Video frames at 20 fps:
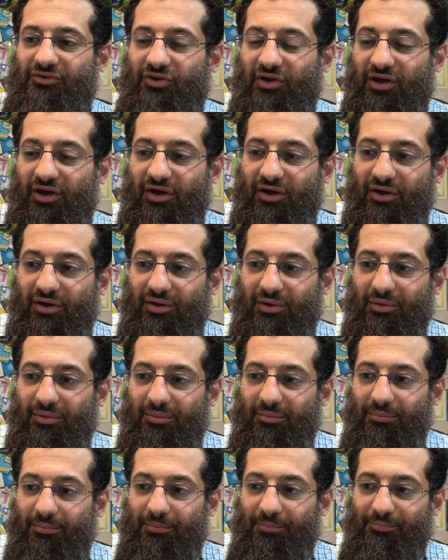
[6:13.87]
to
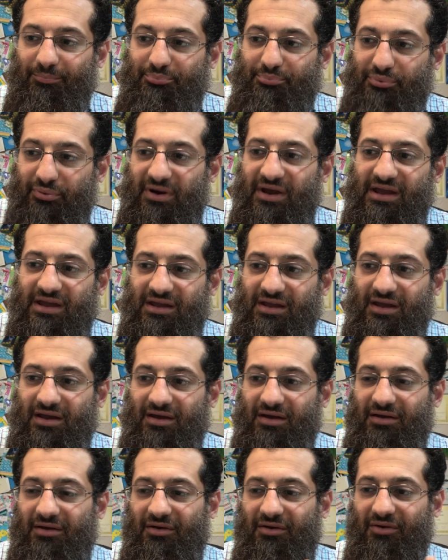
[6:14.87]
pray
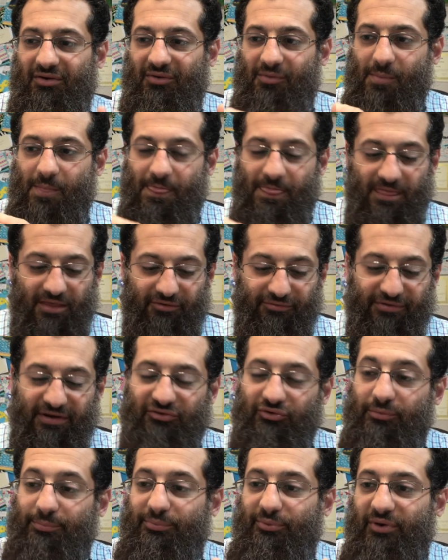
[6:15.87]

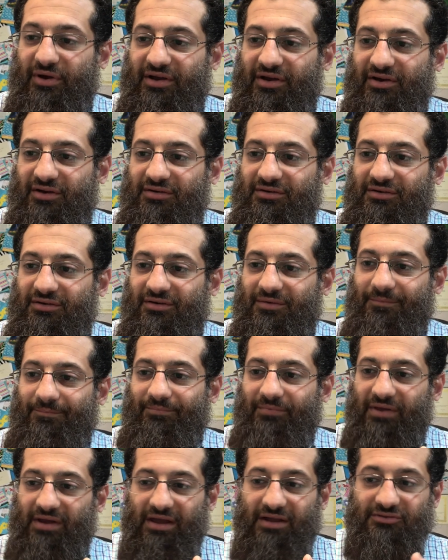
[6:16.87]
Fajr prayer
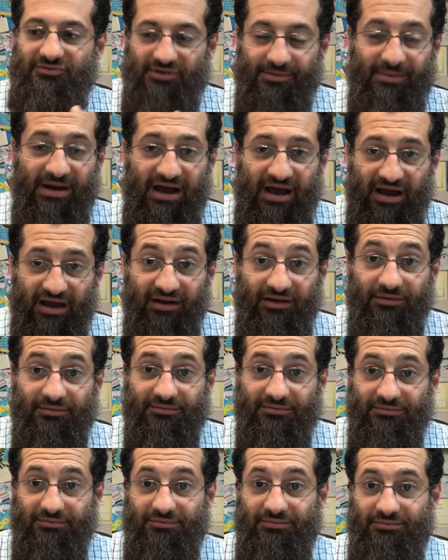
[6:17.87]
in Jama'ah,
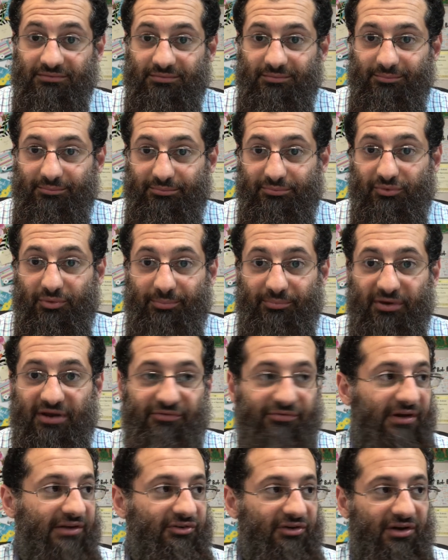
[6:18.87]
to
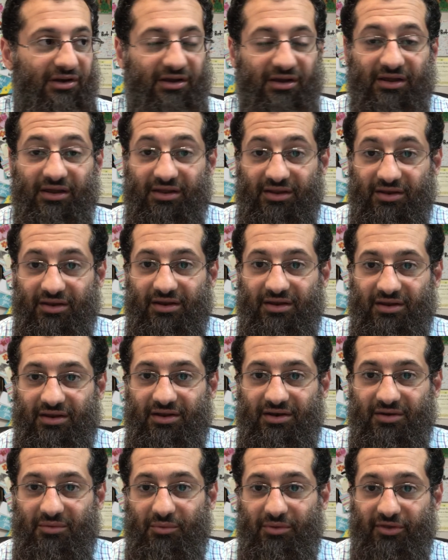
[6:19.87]
pray Fajr
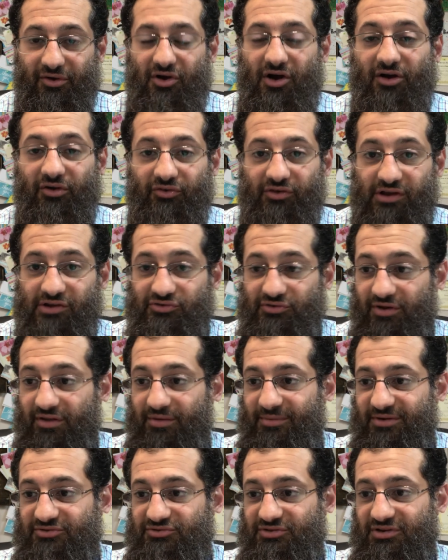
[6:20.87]
with a congregation in
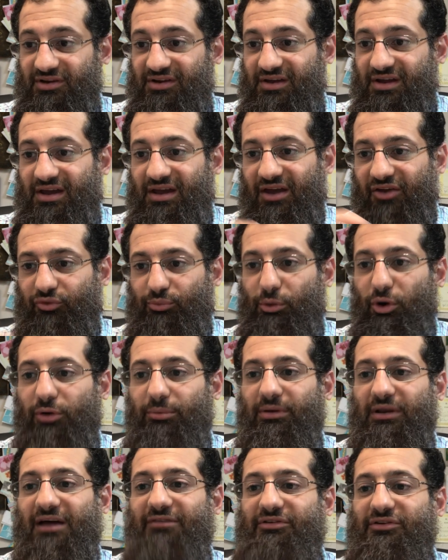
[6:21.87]
the masjid, is more
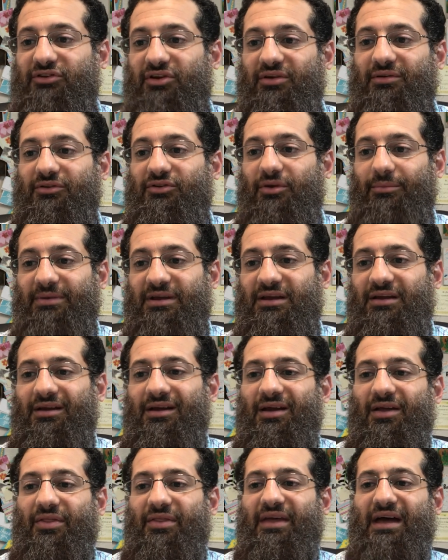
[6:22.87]
beloved to me
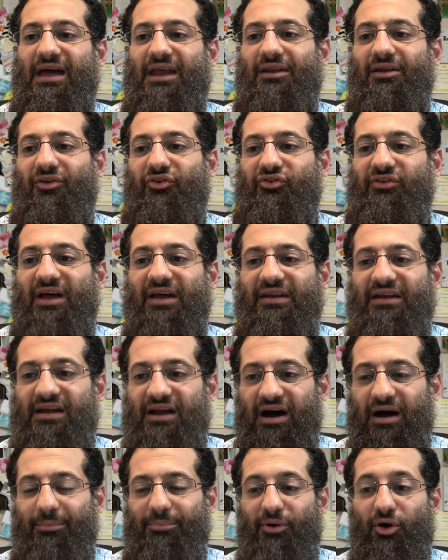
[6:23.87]
than
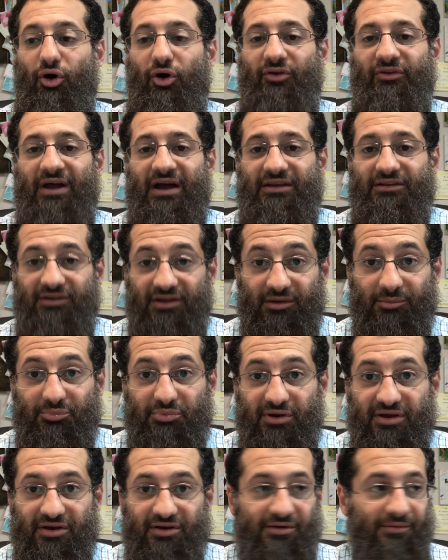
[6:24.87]
standing up a whole night in
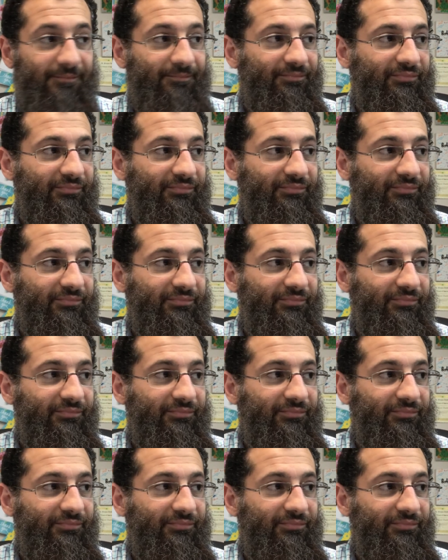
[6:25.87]
prayer.